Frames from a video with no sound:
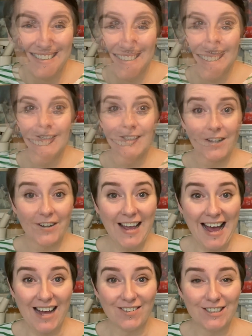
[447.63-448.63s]
So there you
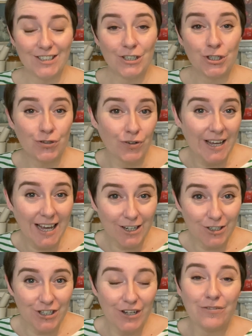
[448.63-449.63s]
have it, 3
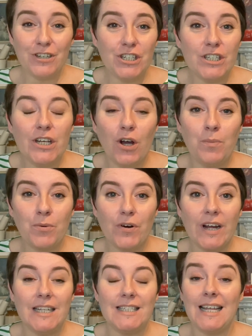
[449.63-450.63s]
energy efficiency
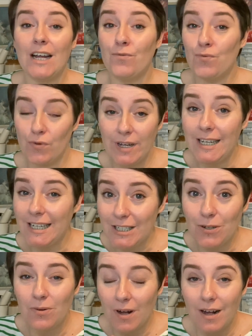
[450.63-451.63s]
upgrades that really
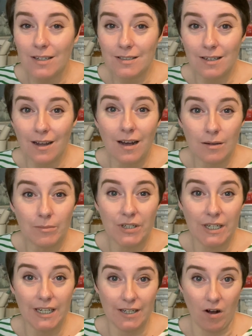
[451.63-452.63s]
don't cost a lot of
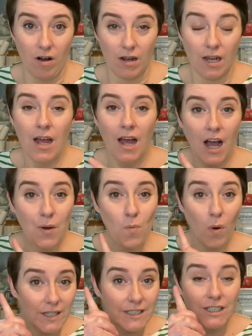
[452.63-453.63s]
money at all. I
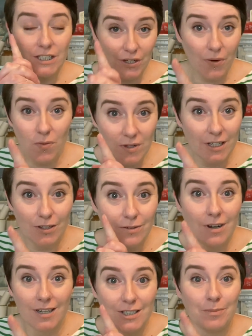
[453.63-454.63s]
want to know that you
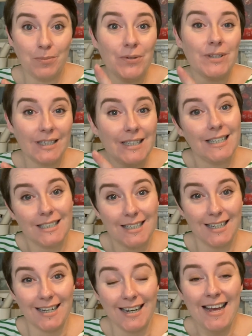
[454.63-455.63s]
guys are putting these
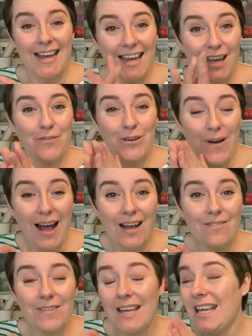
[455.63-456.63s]
in. If you
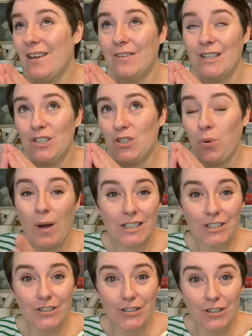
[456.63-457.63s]
have even
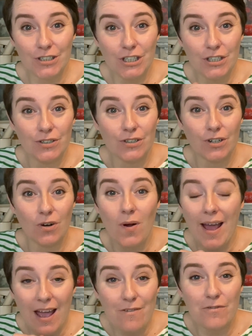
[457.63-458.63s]
20 or 30
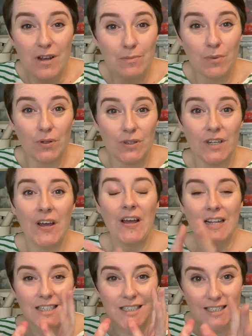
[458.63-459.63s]
euro every month
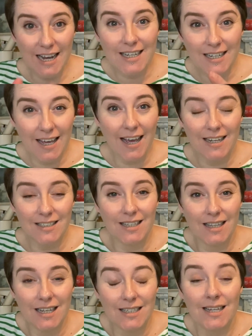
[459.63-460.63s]
to dedicate to
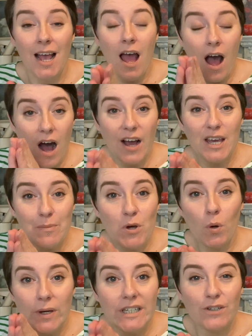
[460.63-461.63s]
this, I am
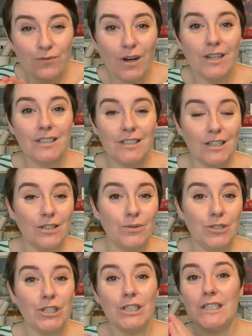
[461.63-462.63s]
going to find
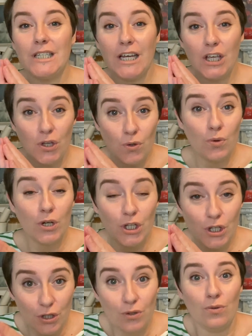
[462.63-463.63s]
solutions that you
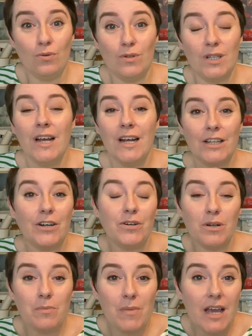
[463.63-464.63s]
can use that are going
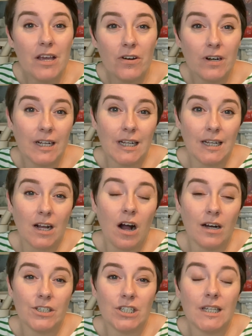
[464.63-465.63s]
to make your little
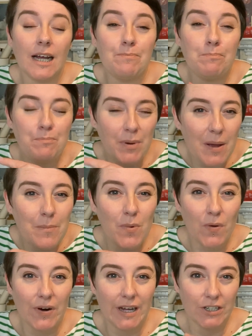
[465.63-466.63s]
cottages a bit
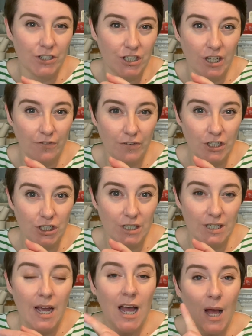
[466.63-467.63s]
more energy
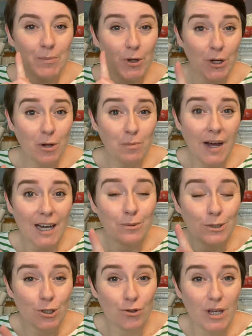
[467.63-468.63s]
efficient. I'm going to come back
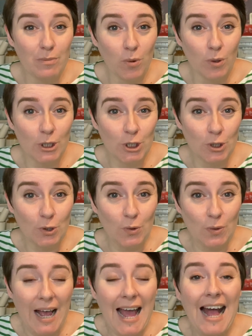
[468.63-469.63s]
with 3 more
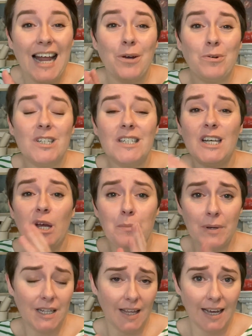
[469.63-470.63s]
soon, and I want to say a
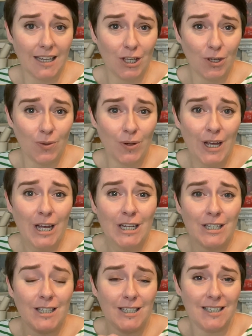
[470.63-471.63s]
big thank you
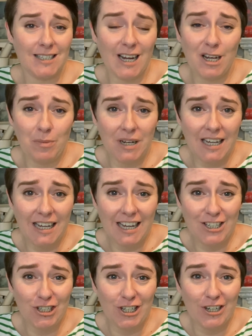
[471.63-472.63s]
to the sustainability
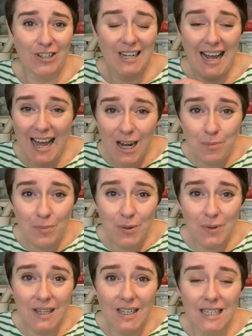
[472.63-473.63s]
engineer that helped me
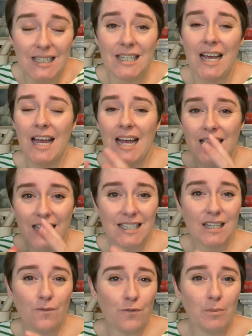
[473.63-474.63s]
with this. This
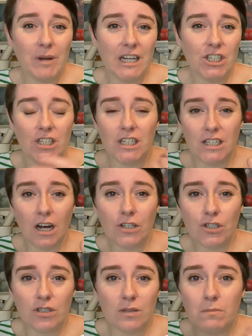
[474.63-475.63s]
information is not
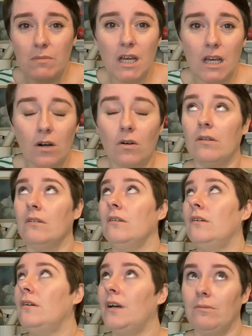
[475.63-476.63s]
just me going,
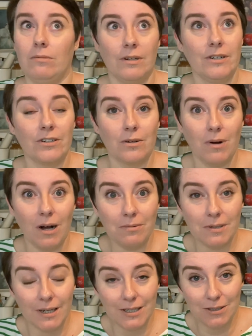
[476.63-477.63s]
oh, I wonder what
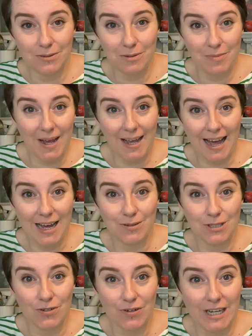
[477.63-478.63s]
would I do to make a
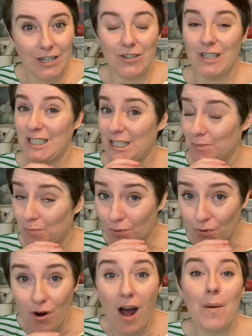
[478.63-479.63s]
house greener. This is
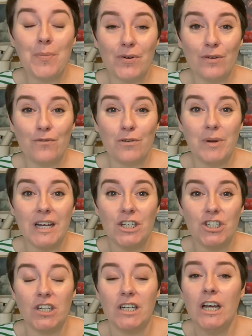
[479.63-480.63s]
proper
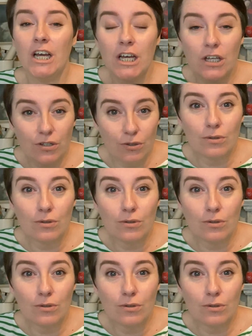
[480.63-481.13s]
information, good,